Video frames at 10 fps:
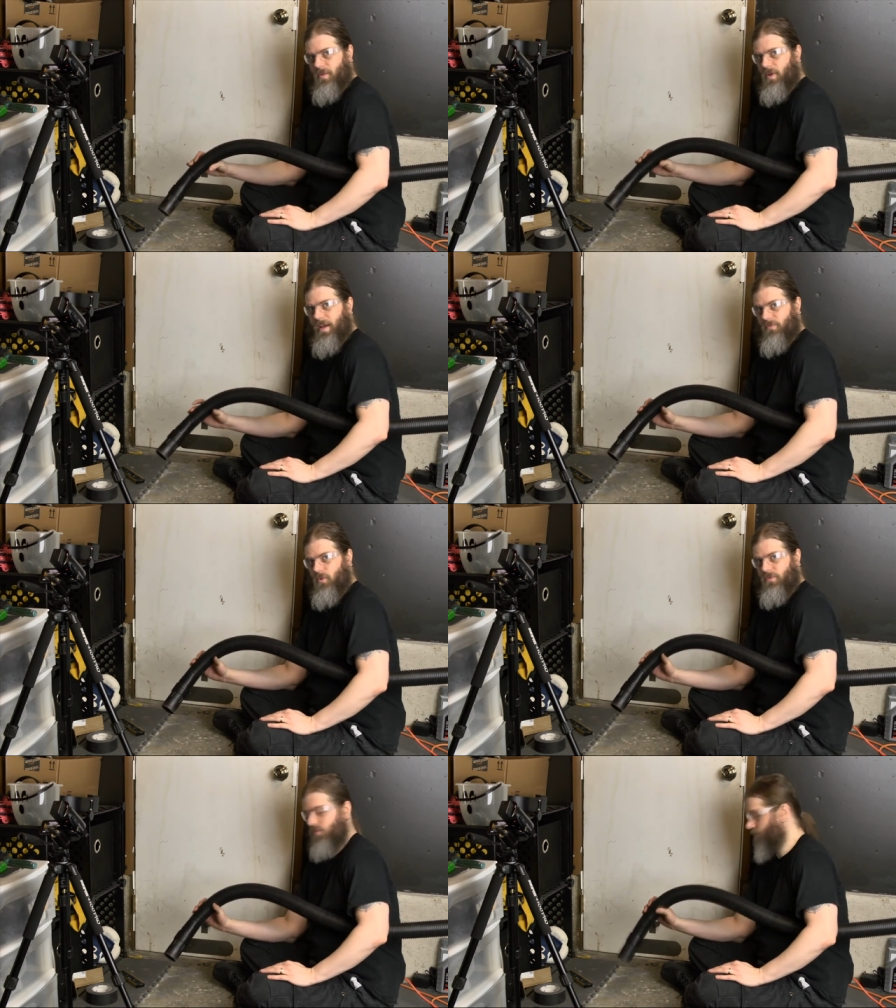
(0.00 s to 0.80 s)
What
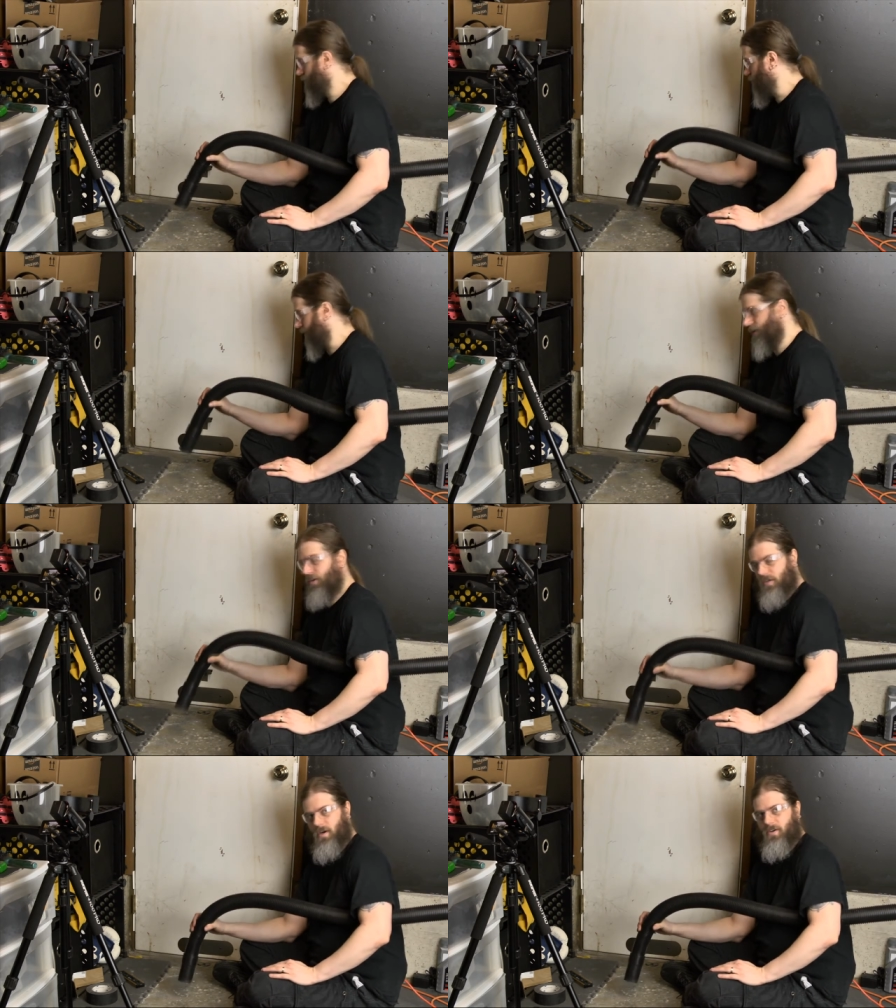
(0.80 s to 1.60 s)
if you drill into
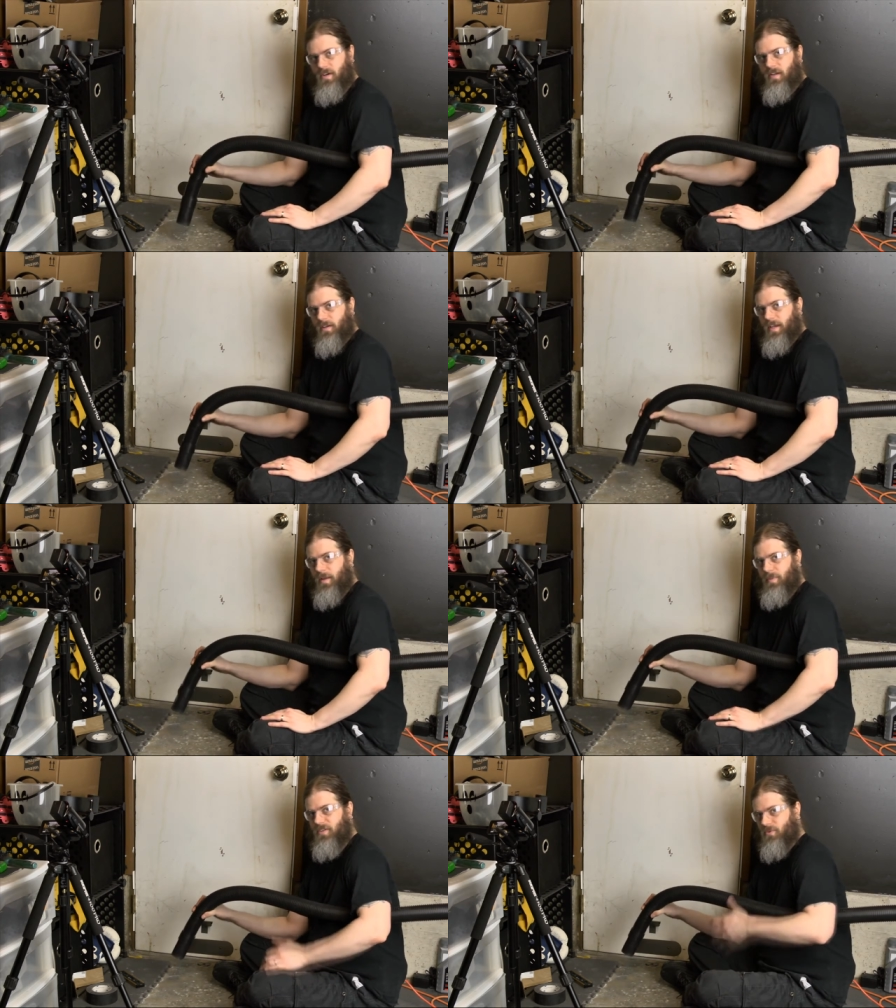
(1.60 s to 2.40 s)
your concrete and hit
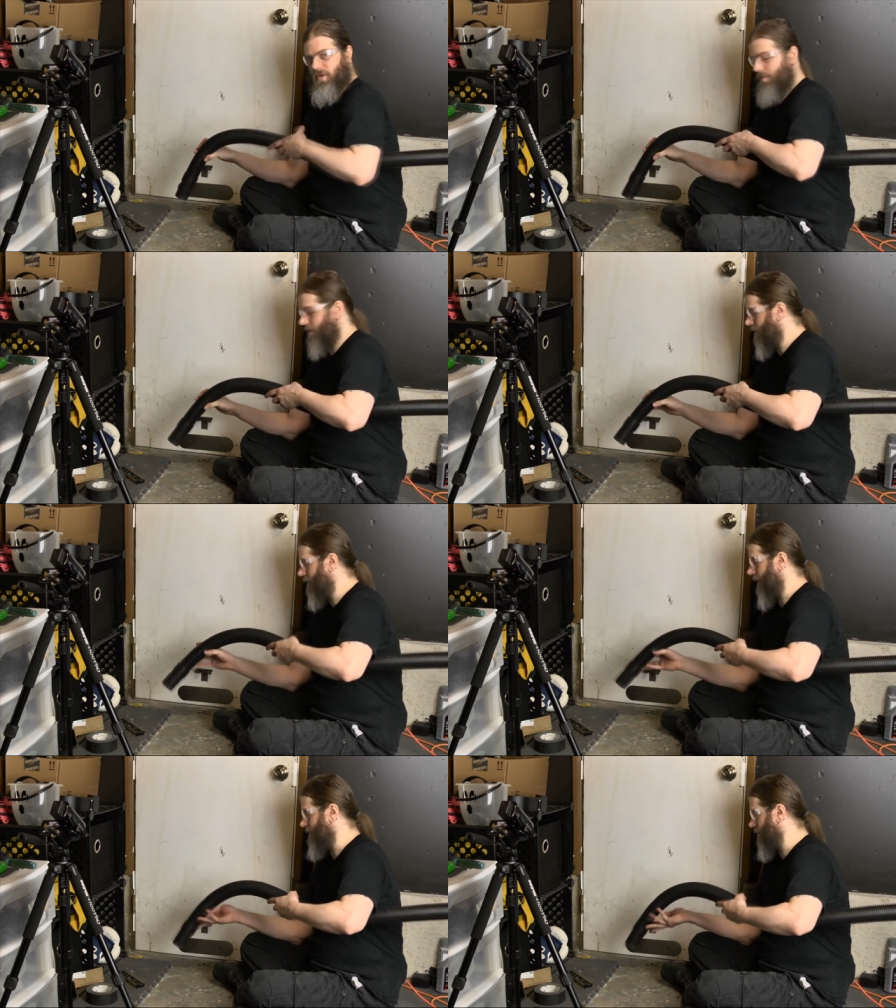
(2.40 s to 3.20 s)
a piece of
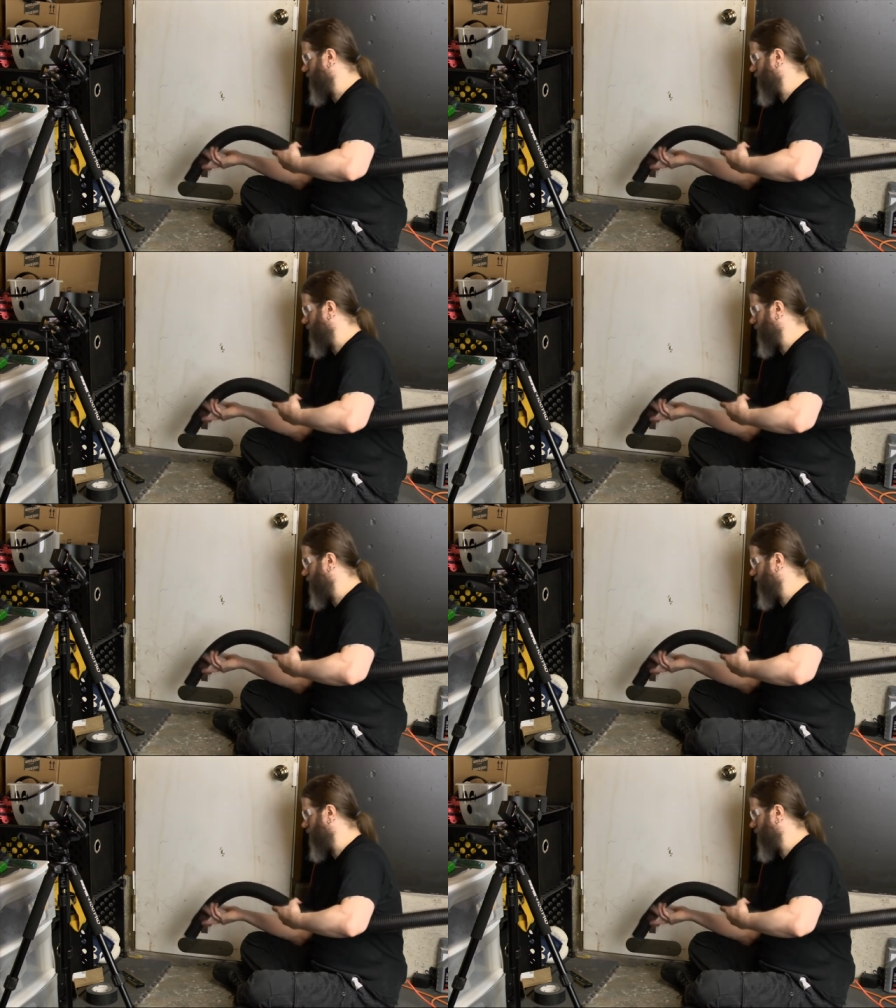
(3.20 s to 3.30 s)
rebar and have to do